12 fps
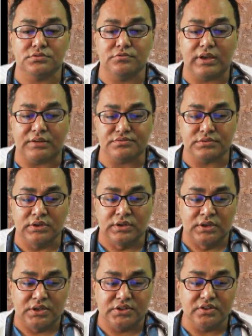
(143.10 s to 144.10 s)
we have
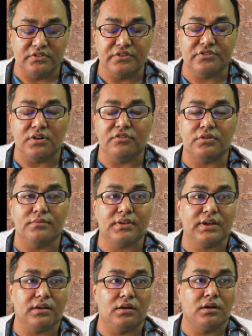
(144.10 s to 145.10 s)
seen referral from
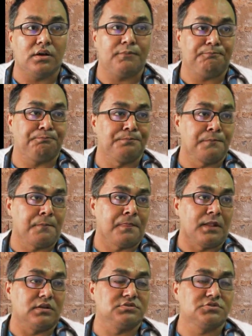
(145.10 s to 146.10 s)
the
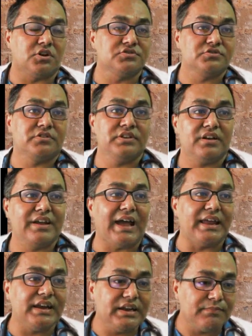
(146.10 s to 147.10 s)
surgery or
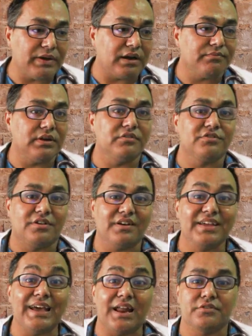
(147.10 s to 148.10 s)
gynae department for
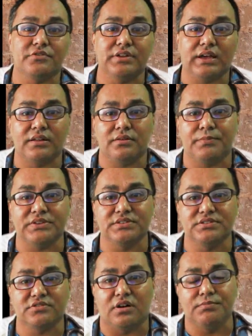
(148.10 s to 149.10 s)
galactorrhea. The
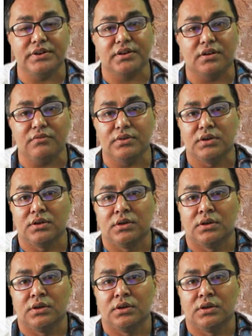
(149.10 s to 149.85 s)
patient is complaining of